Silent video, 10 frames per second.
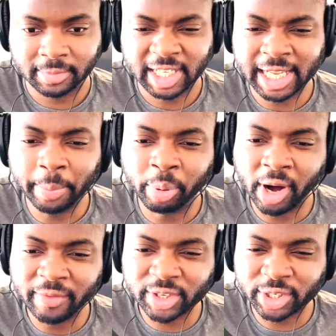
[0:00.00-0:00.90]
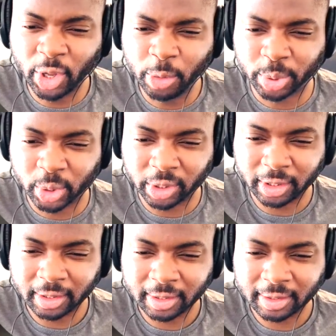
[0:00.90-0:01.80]
Is that Private Snowball?
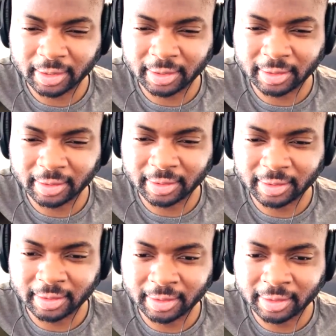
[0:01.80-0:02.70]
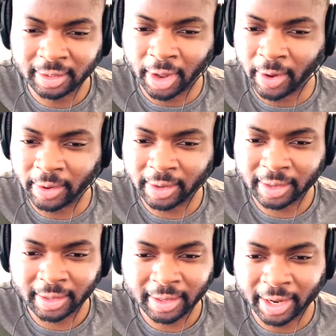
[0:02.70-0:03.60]
No,
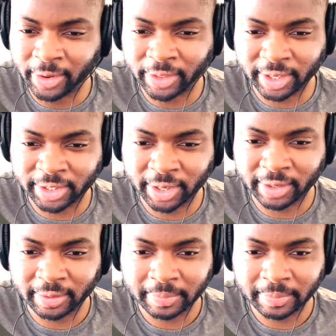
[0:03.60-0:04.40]
I don't think so.